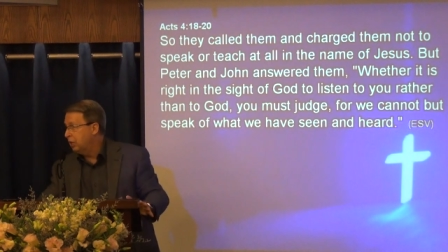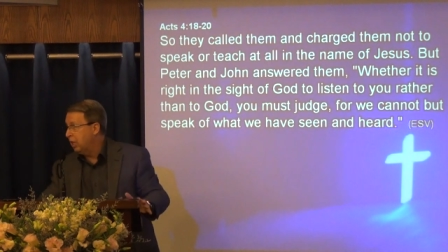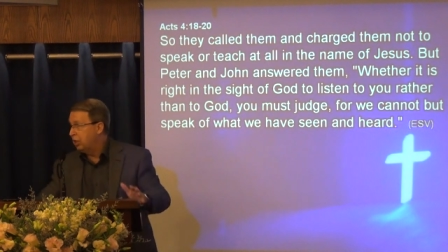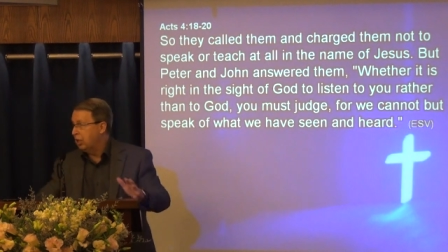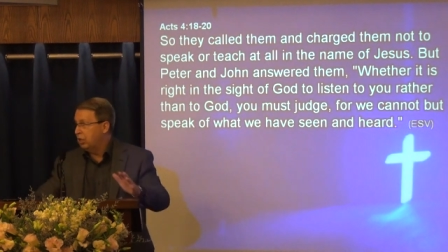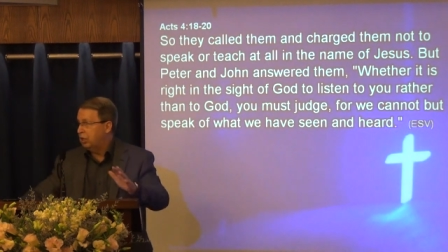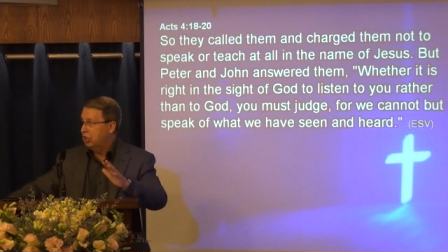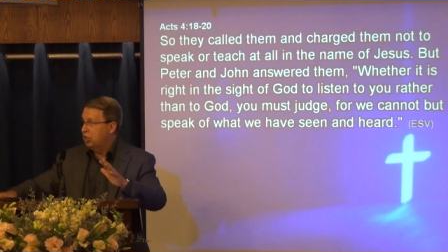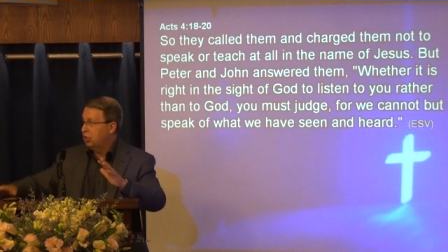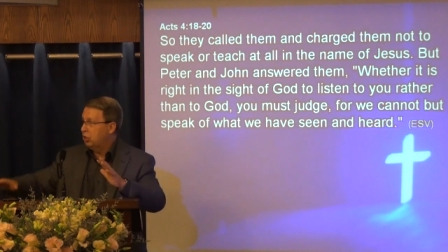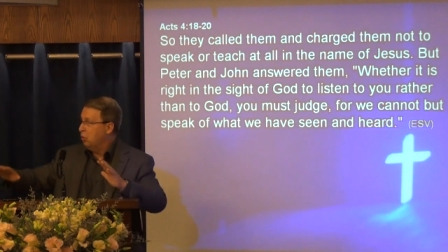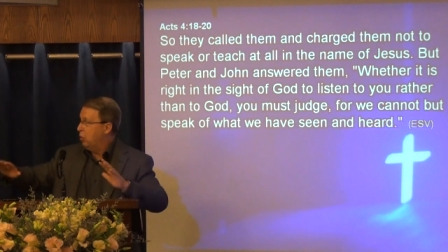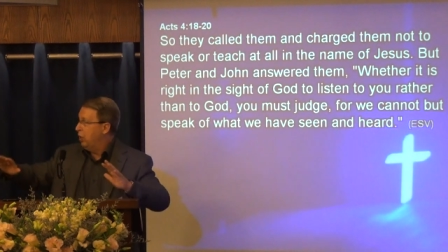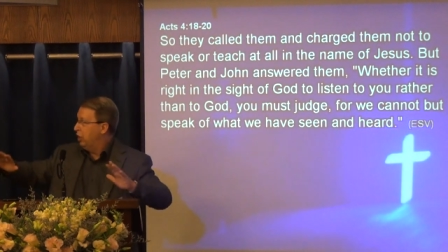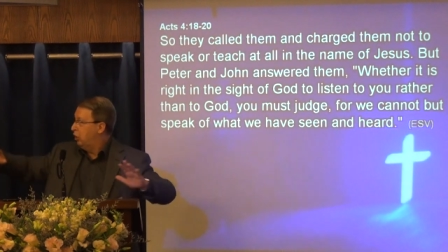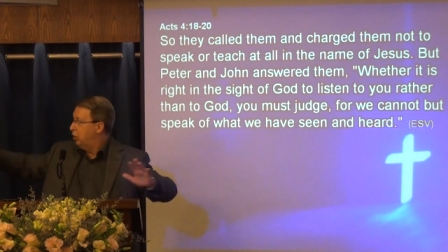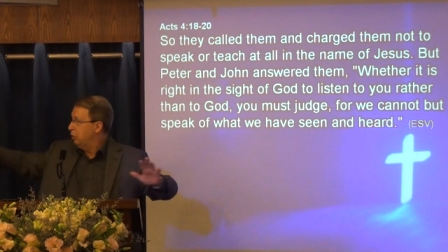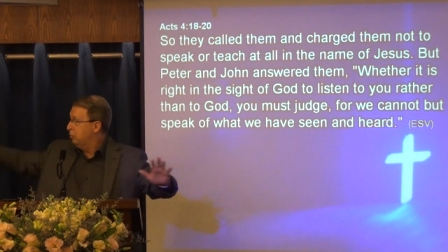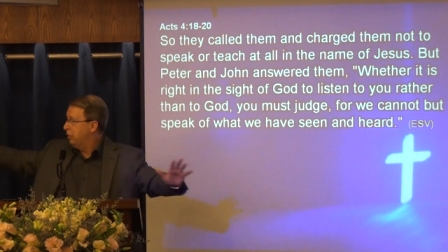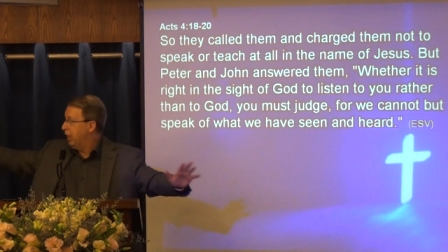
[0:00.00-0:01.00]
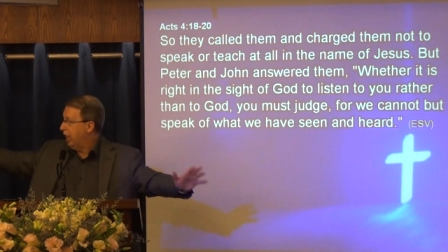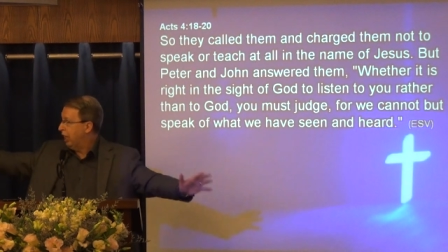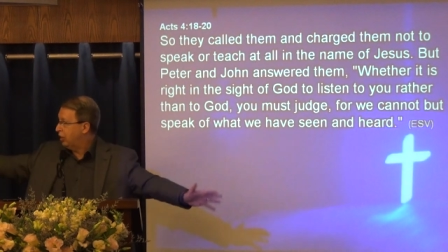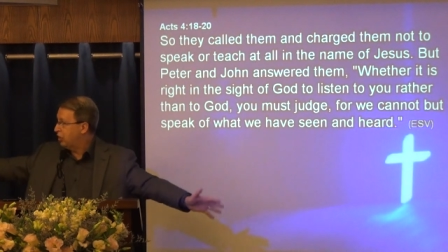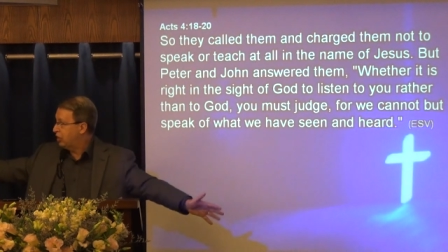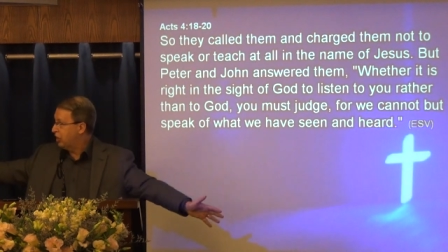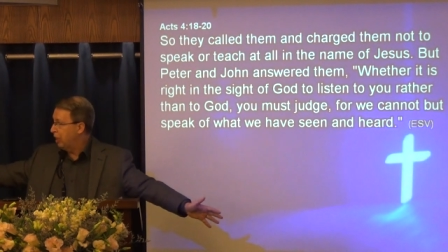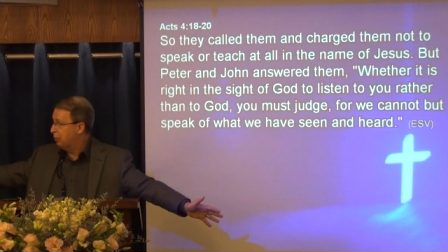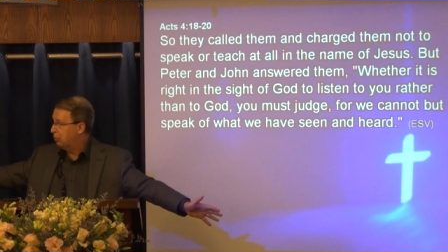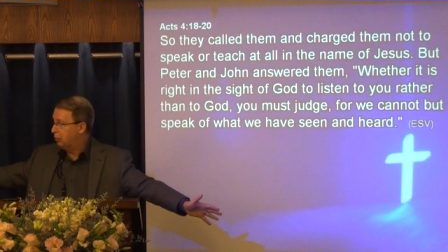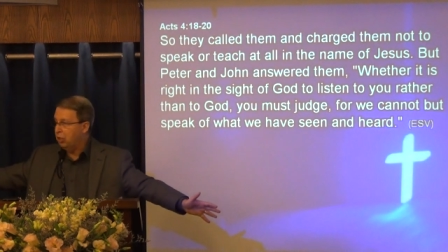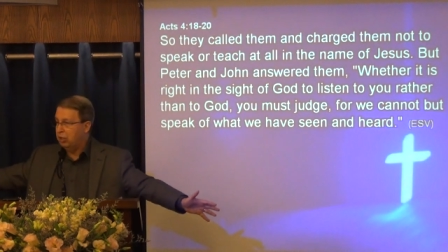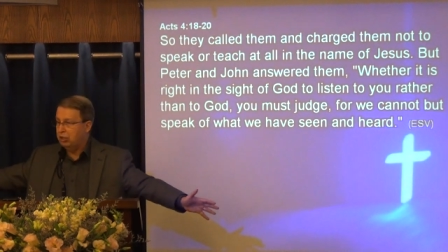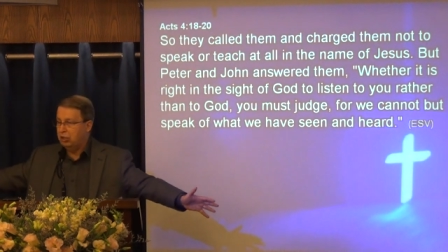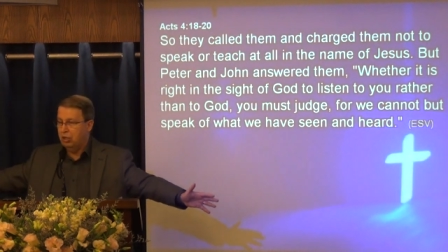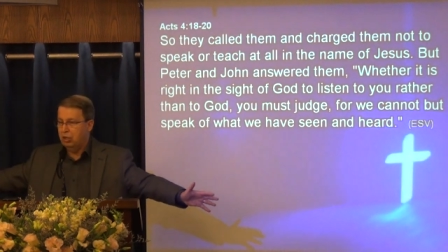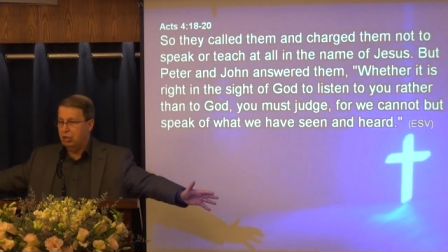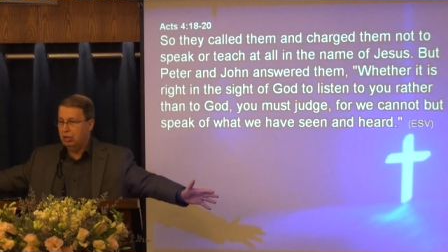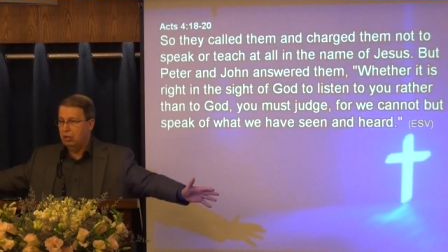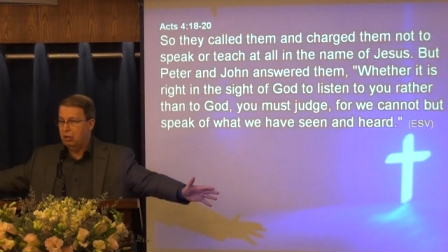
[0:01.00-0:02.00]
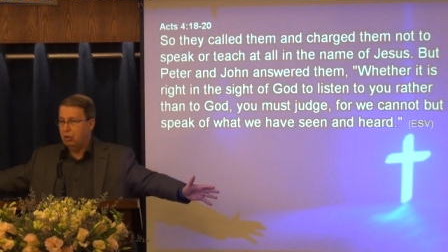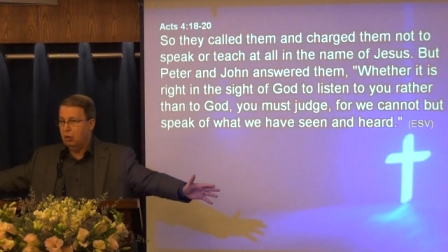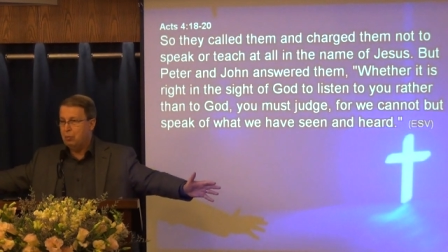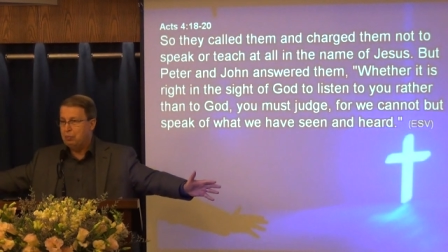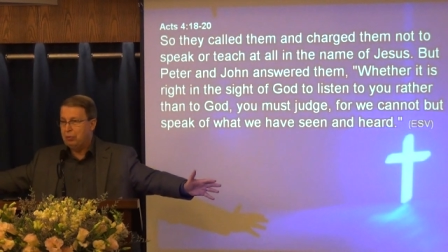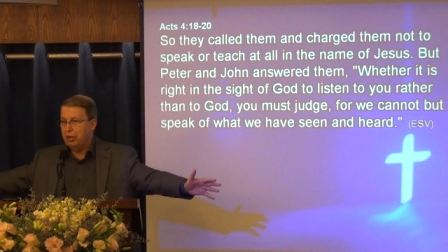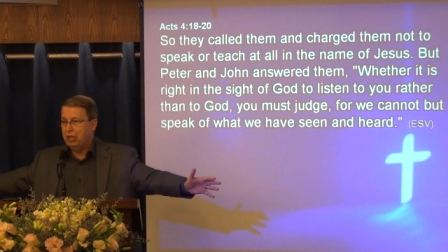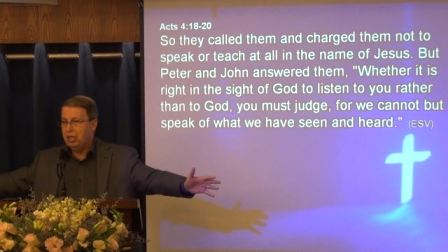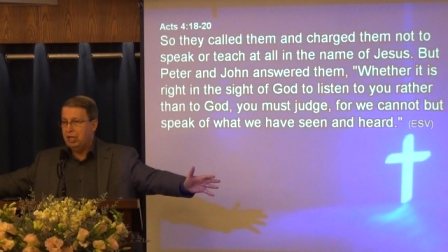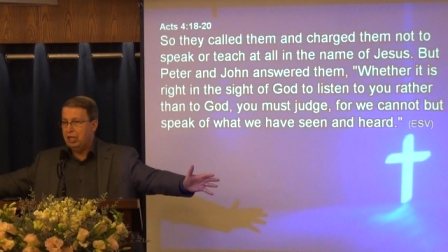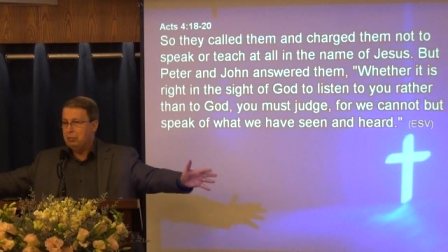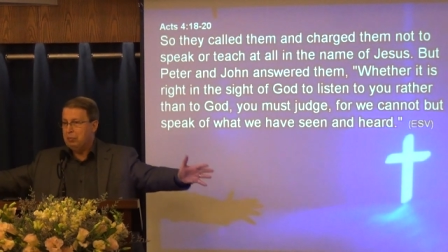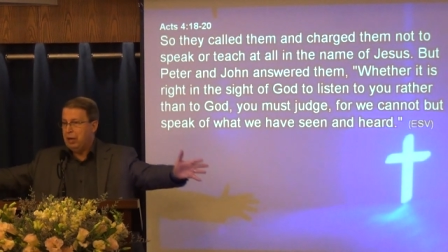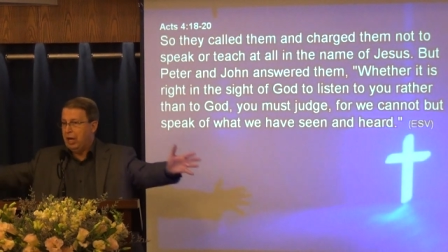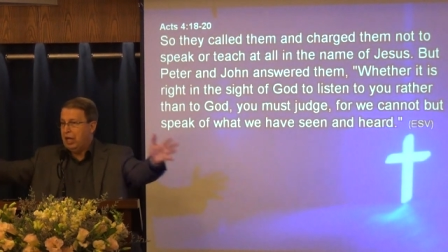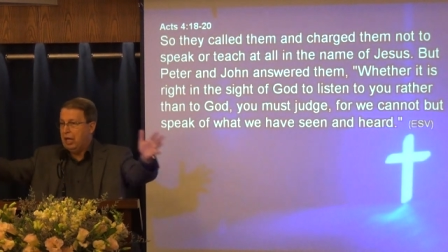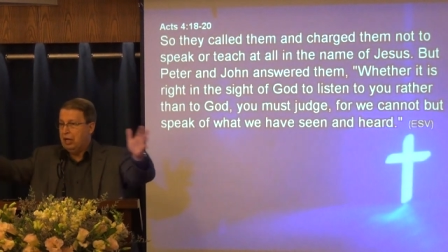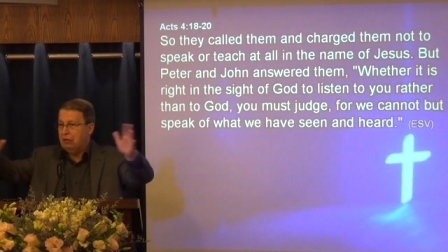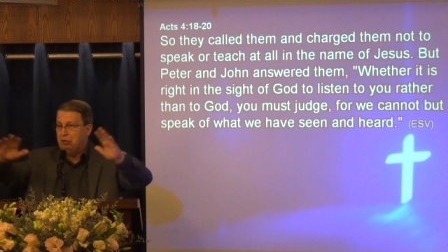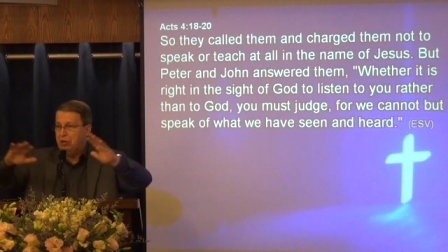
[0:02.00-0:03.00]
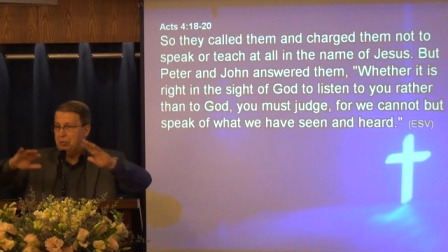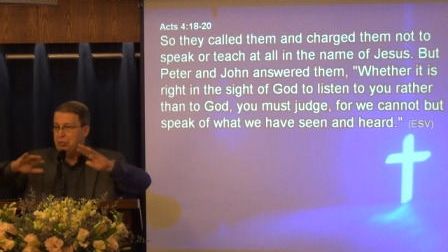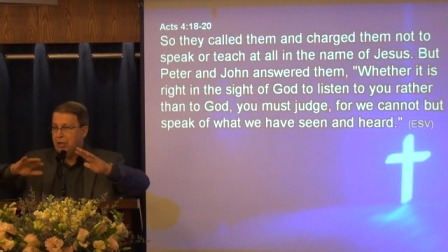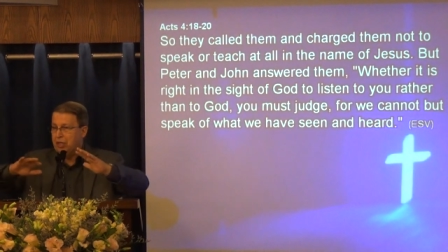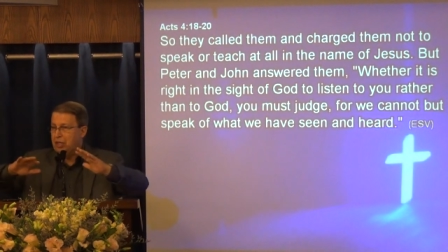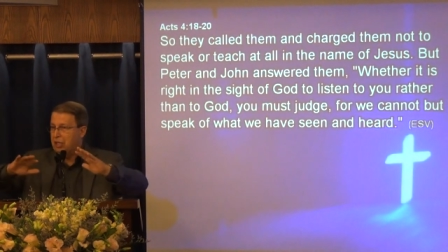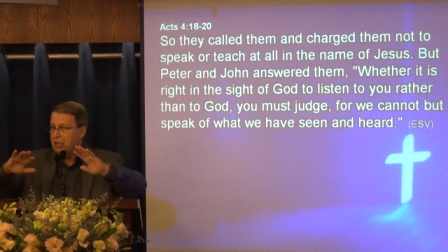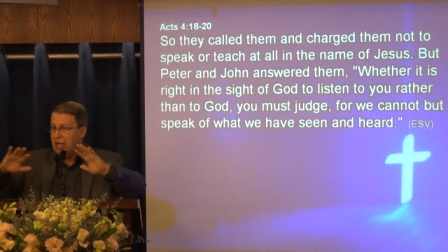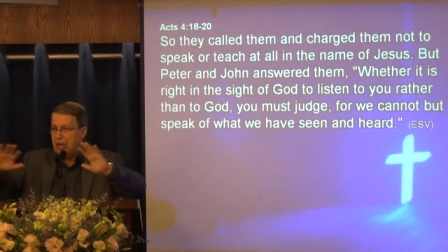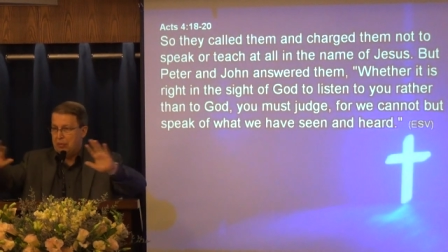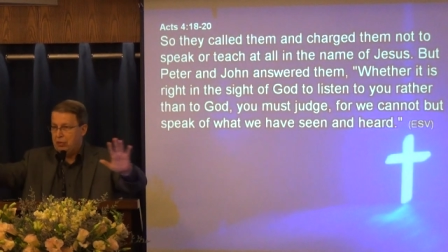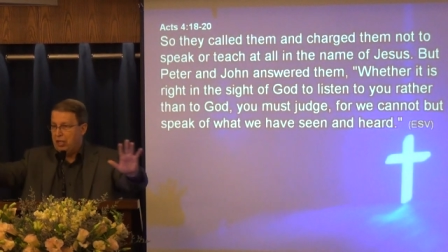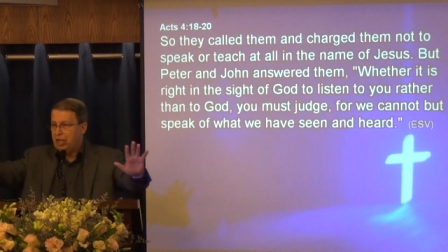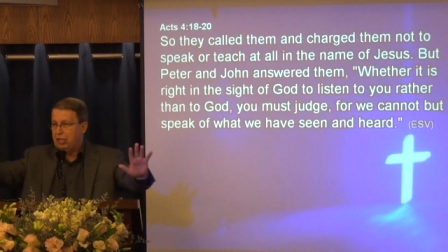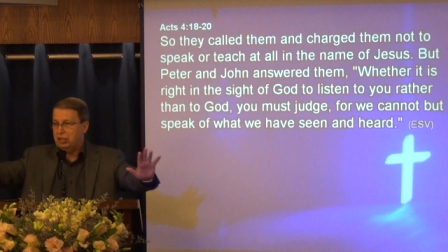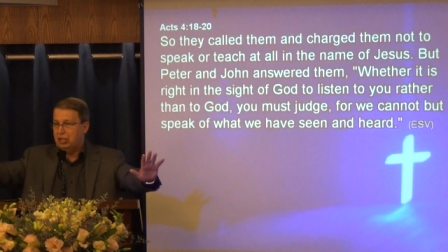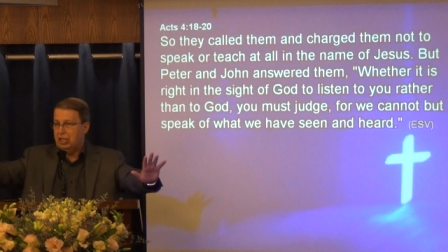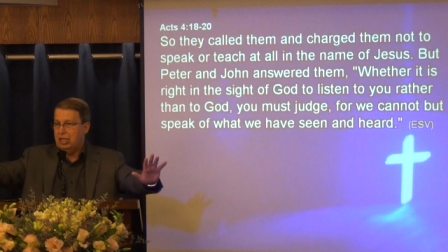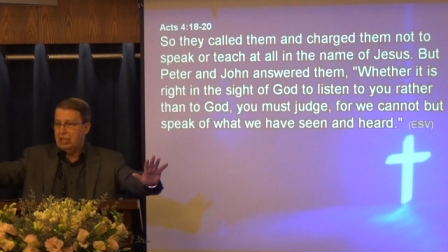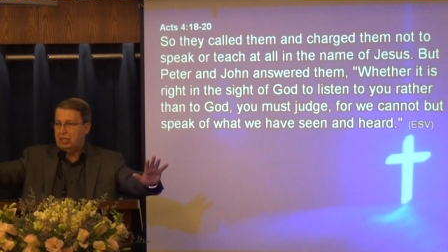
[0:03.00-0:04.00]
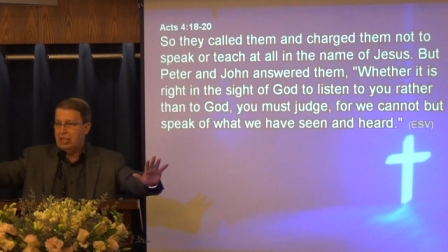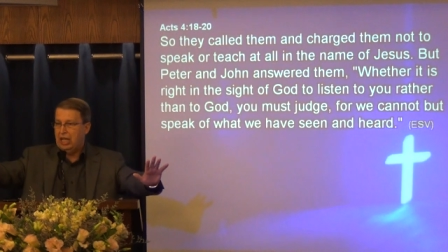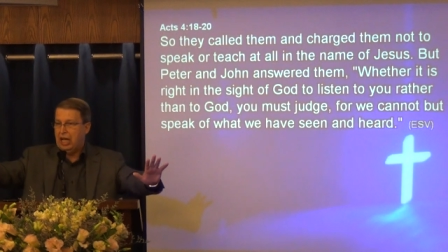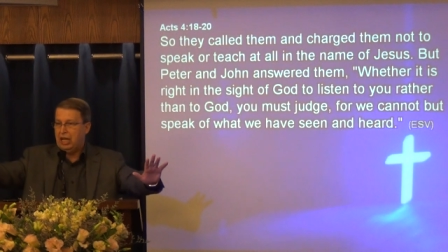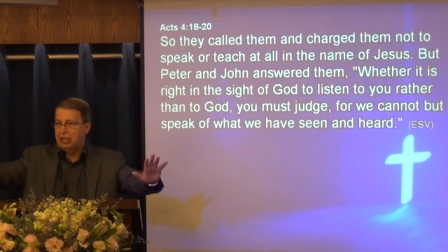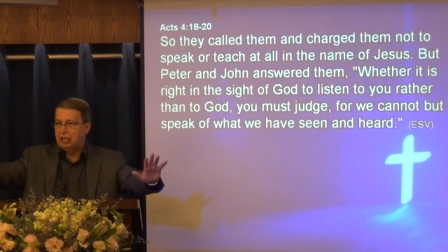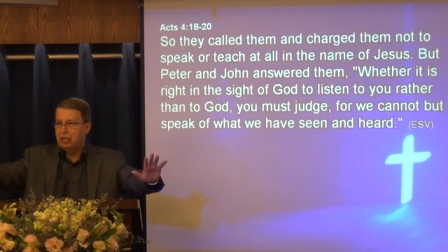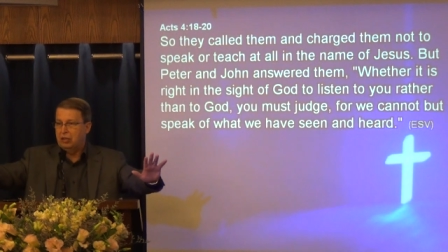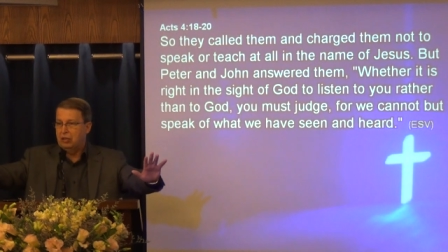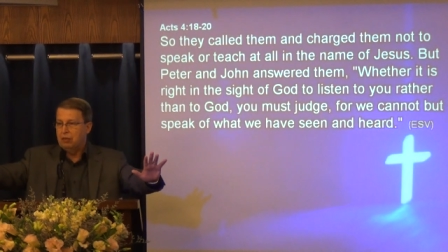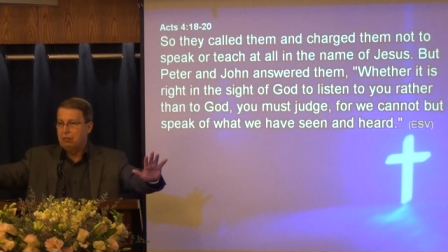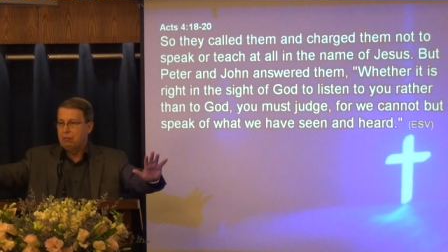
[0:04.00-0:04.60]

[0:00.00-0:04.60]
that it is going to be accepted openly by everybody. And I'm not saying that.